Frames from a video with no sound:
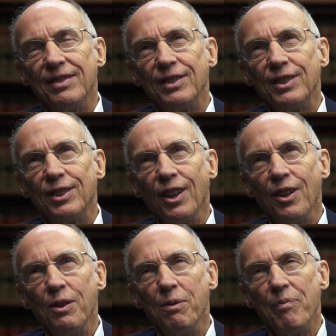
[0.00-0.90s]

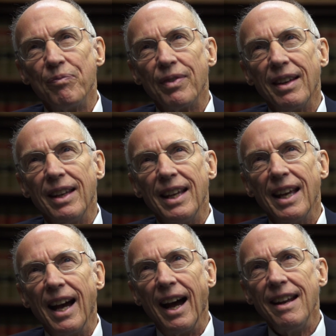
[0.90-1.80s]
So
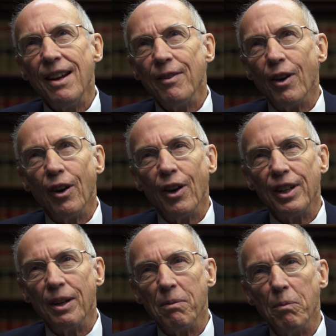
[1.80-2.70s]
I never
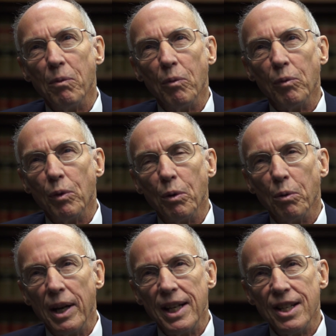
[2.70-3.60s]
heard him
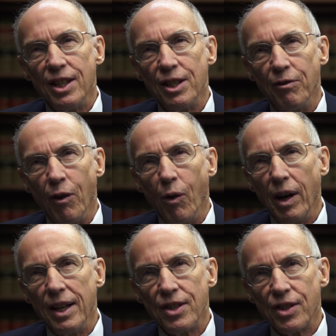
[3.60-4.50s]
raise his
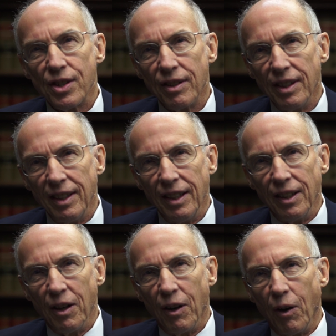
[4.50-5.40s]
voice
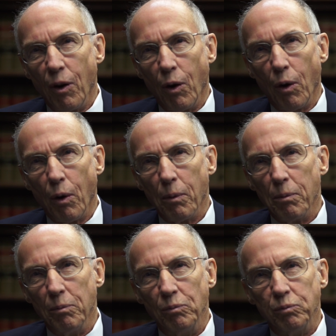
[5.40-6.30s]

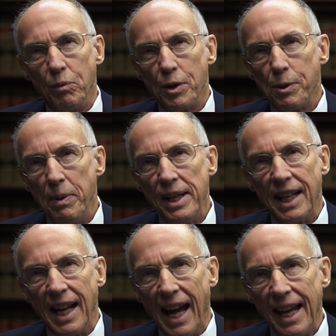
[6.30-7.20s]
or
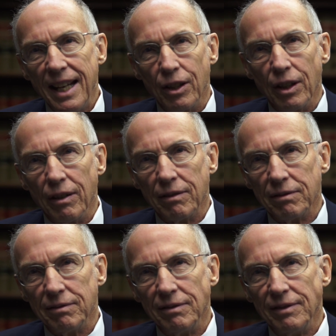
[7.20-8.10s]
speak in anger
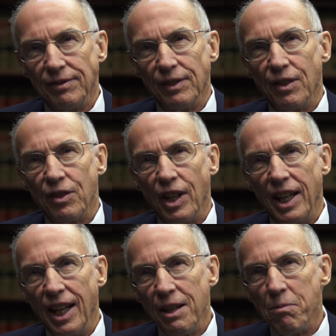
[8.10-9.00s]

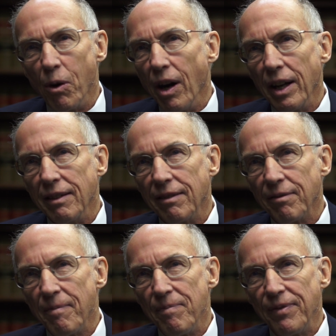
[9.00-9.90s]
to anyone.
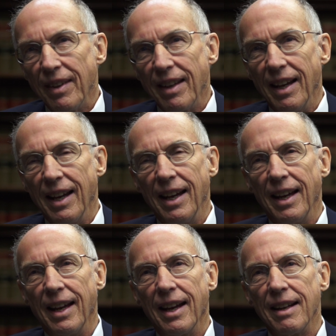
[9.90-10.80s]

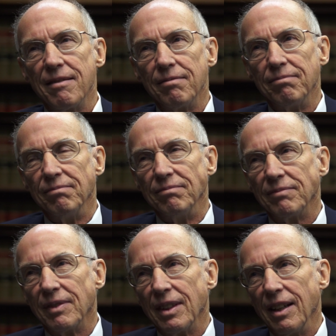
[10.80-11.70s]
And
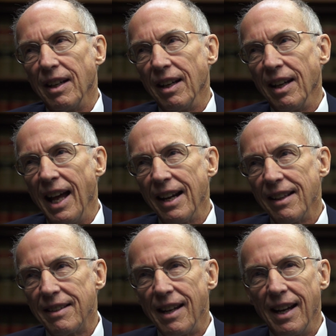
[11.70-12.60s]
a lot of
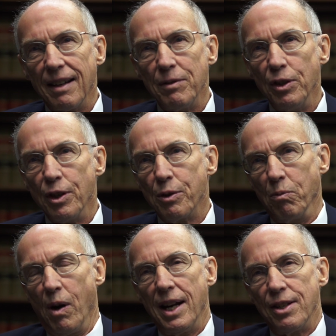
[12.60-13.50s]
the times you just
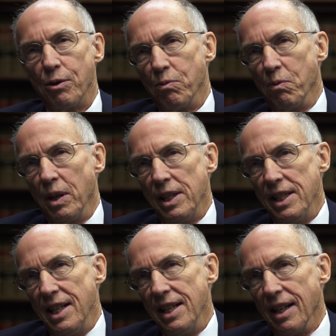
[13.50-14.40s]
watched what
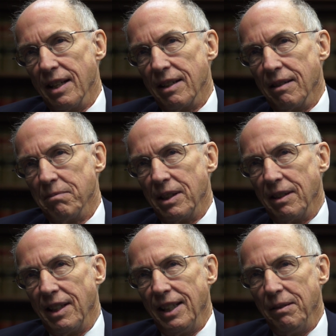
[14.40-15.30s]
he did. I
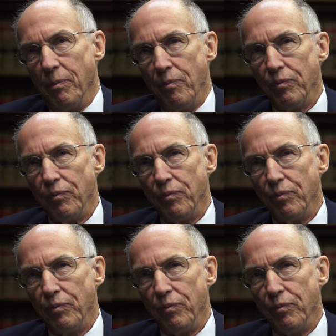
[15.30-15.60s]
mean, he